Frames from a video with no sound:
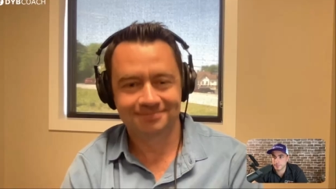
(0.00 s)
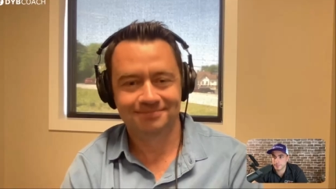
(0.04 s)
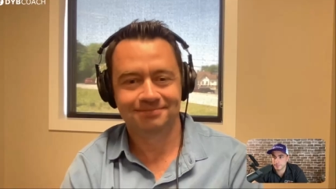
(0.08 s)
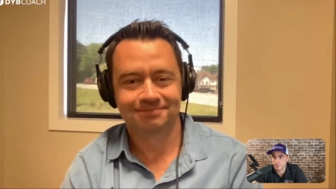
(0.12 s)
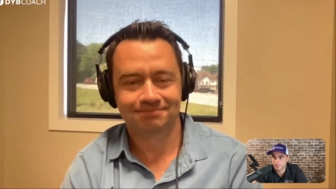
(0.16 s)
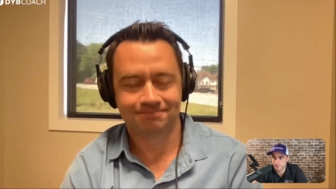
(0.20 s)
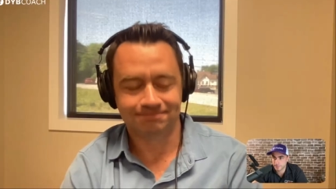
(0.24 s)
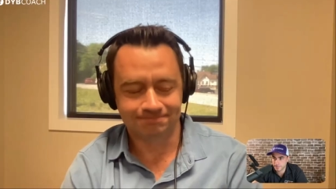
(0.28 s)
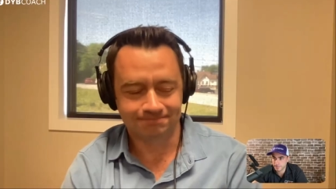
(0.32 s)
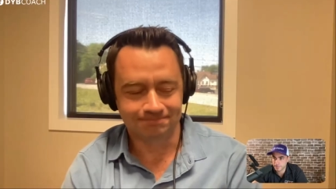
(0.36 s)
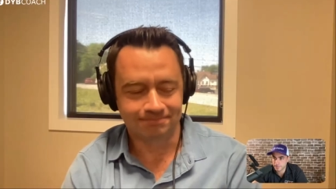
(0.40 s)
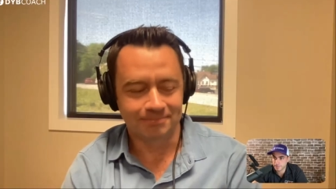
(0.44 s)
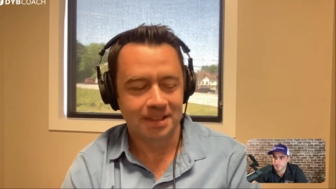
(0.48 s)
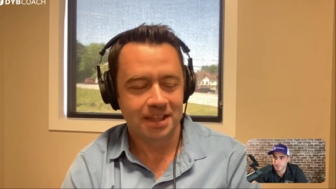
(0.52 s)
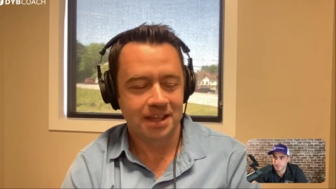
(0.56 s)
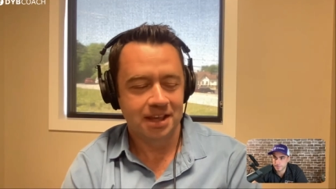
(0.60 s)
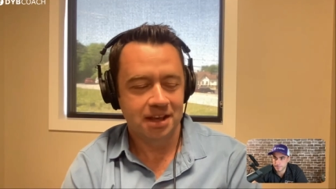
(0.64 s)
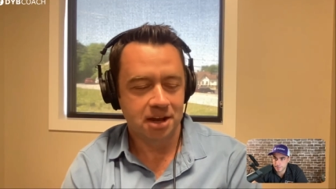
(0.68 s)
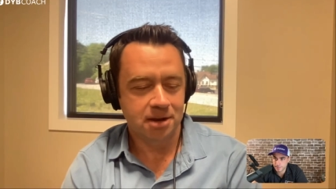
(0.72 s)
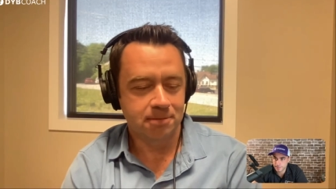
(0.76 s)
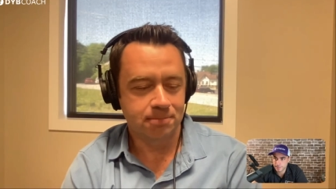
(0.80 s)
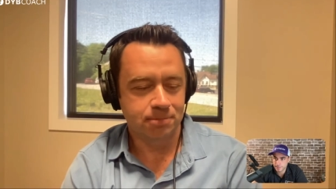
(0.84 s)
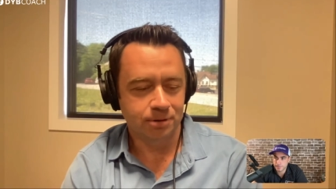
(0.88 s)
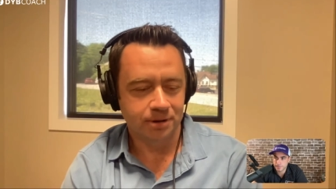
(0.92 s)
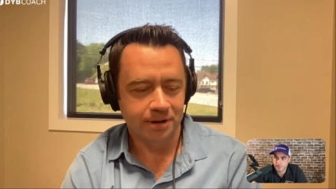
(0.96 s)
Mm-hmm.
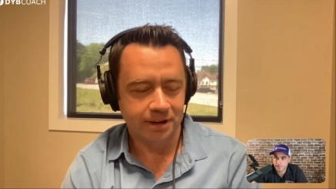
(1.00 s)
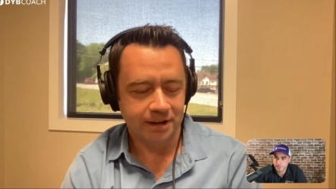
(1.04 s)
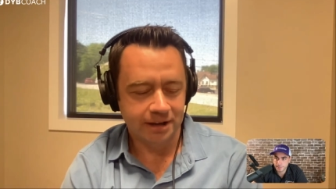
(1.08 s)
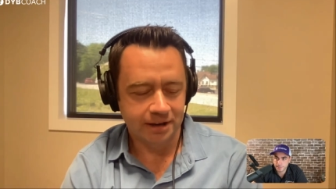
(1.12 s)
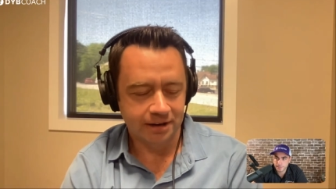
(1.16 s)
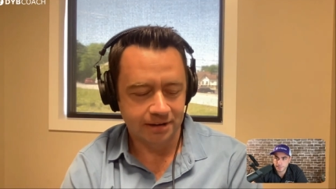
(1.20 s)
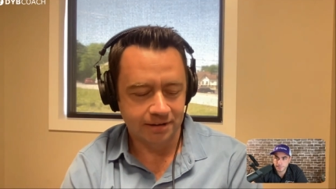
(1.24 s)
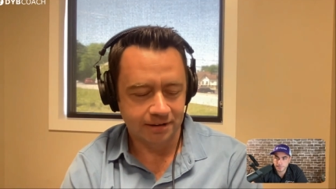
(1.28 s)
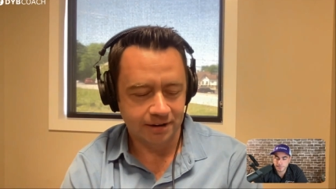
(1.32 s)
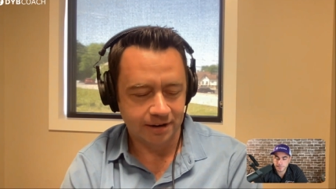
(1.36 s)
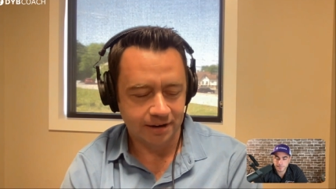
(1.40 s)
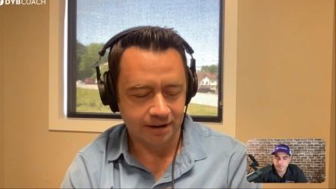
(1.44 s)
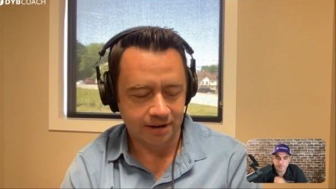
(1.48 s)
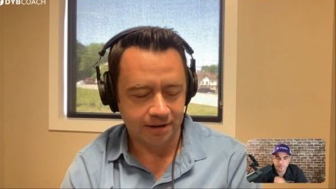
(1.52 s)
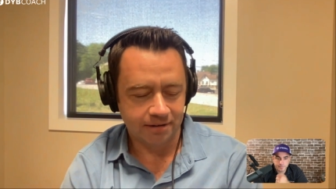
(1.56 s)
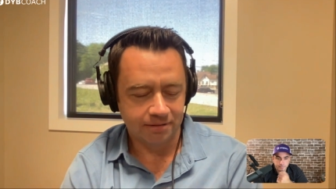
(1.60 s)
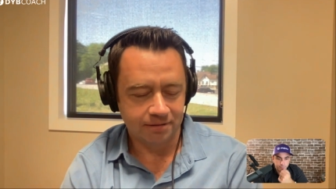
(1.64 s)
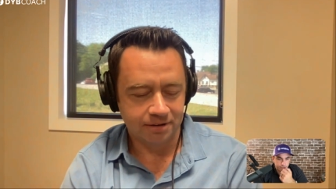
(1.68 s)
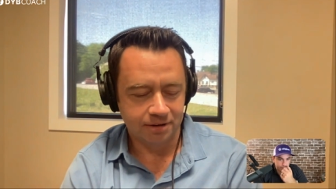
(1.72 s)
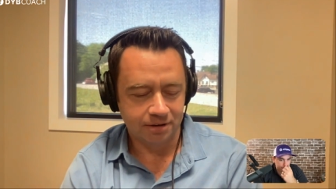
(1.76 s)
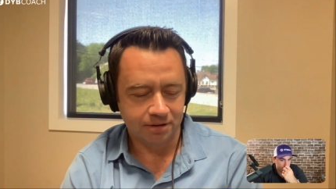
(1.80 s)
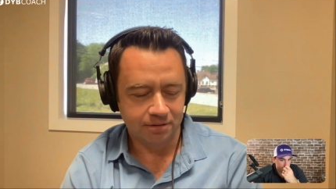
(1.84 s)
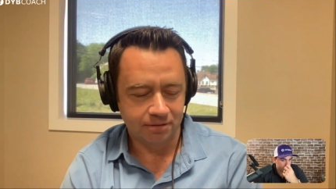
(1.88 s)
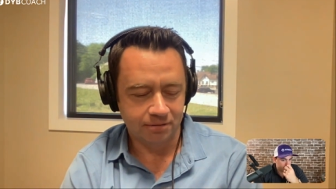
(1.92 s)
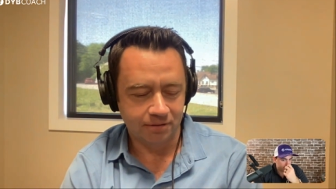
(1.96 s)
April and I had, uh,
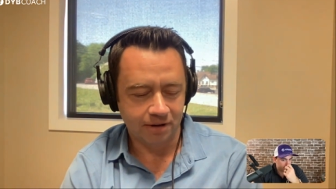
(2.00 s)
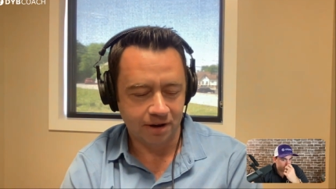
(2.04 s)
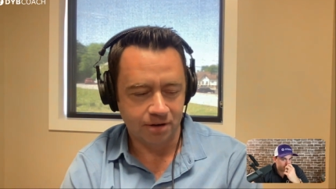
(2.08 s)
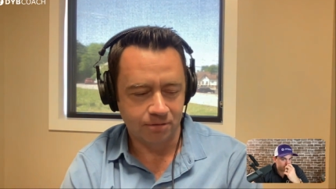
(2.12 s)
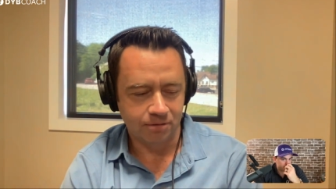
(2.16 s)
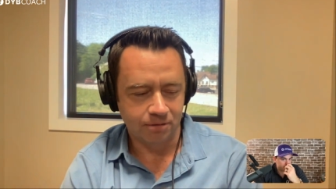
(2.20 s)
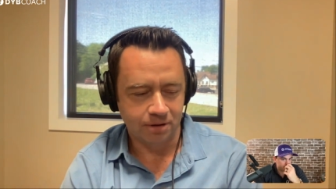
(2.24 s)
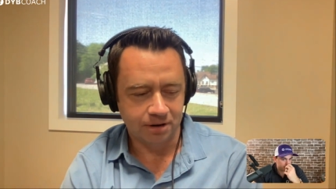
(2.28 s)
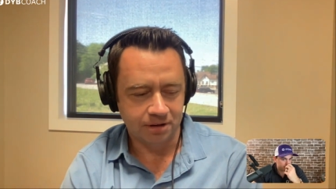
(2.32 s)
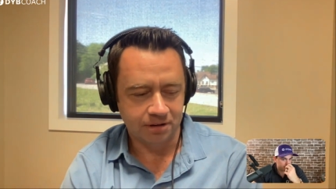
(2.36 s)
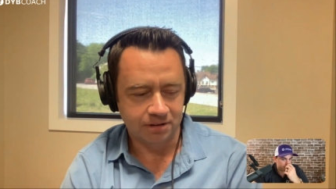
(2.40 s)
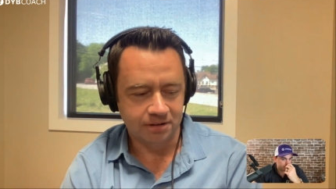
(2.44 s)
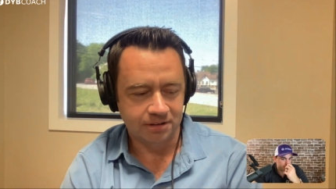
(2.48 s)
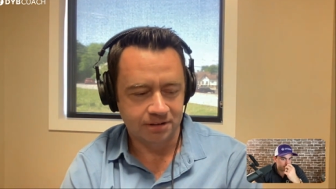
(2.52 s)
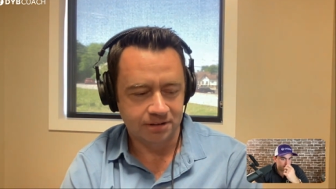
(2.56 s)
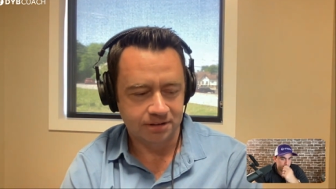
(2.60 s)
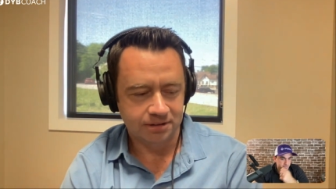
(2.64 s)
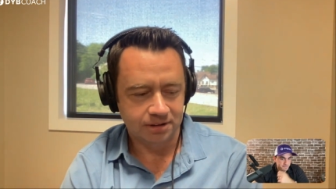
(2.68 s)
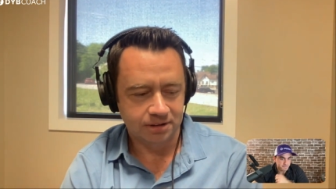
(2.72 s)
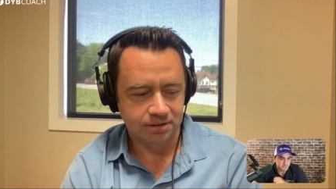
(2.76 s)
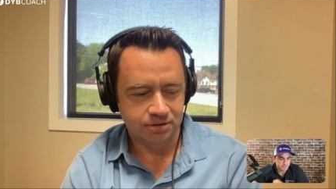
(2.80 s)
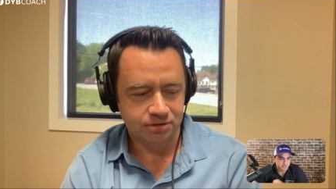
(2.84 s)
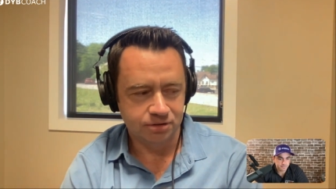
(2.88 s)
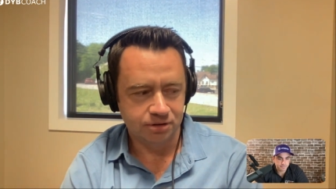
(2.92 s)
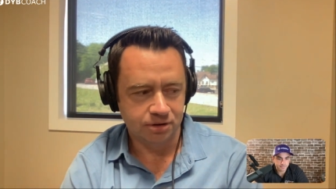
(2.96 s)
you know, we've got a running
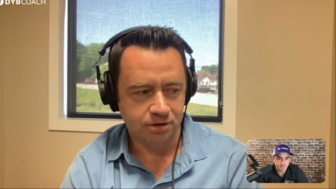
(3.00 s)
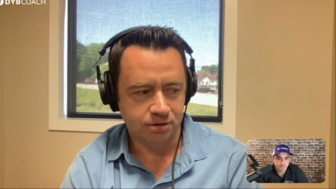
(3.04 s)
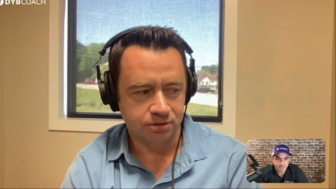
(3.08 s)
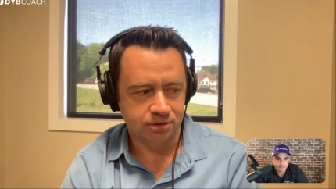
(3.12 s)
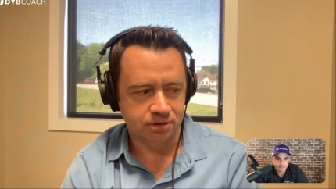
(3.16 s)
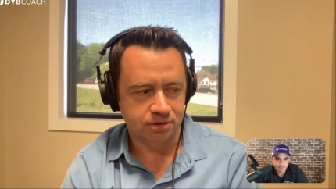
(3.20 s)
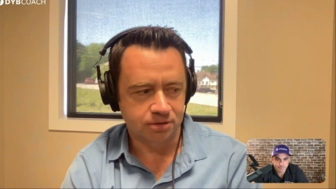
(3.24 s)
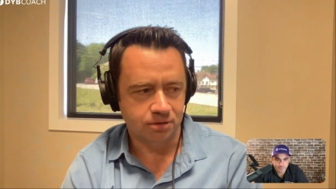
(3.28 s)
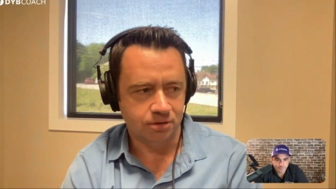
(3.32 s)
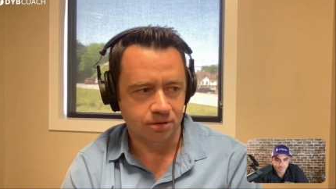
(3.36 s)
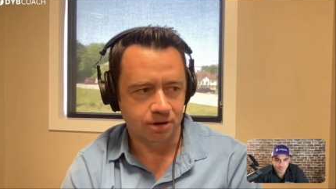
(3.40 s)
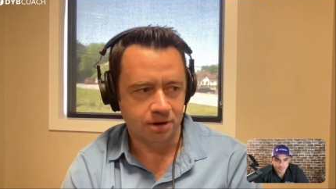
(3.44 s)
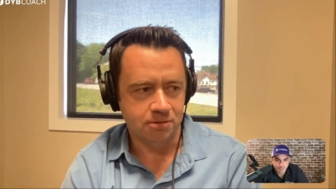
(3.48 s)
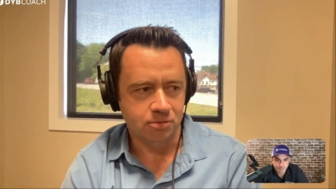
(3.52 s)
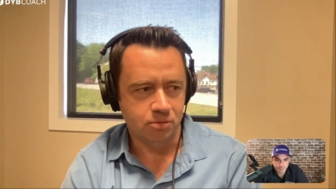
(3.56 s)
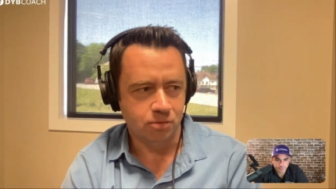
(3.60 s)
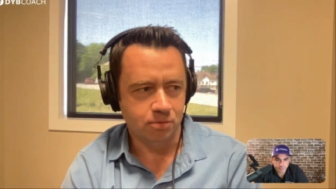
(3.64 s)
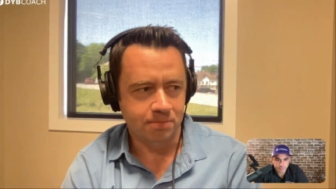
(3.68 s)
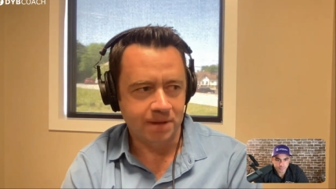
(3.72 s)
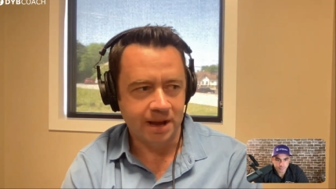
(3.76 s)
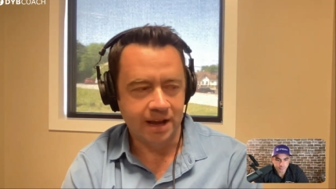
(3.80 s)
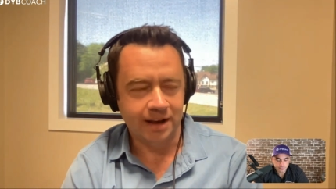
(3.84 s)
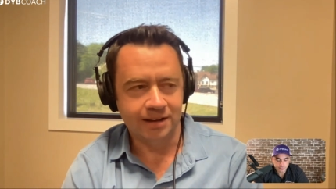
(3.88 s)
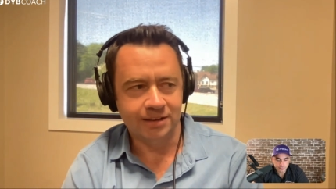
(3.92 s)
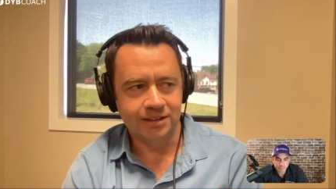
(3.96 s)
joke story
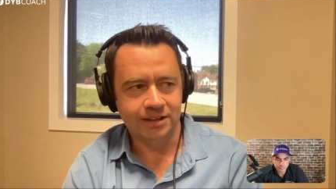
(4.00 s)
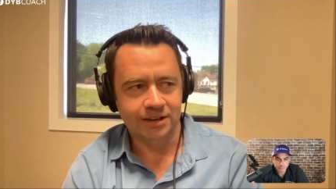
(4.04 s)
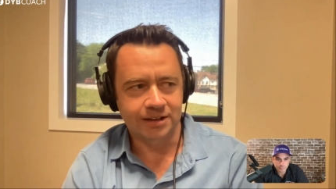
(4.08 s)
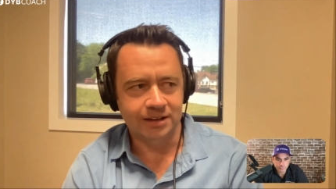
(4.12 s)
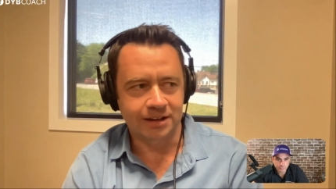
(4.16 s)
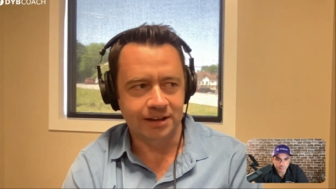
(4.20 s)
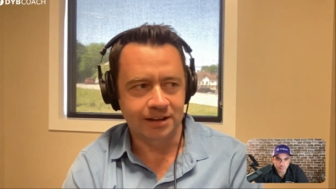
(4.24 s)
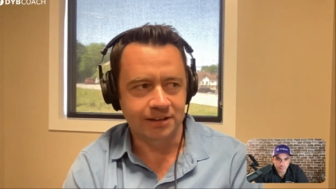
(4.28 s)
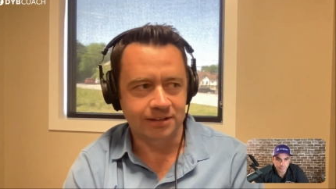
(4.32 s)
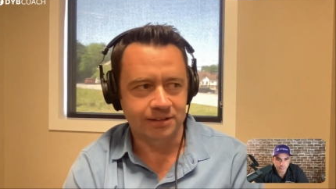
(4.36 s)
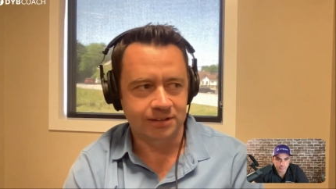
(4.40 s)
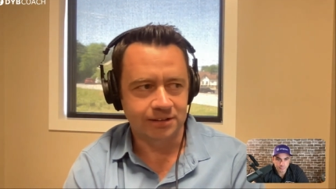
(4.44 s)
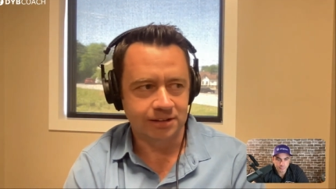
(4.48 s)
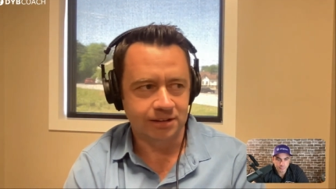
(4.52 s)
back in the days.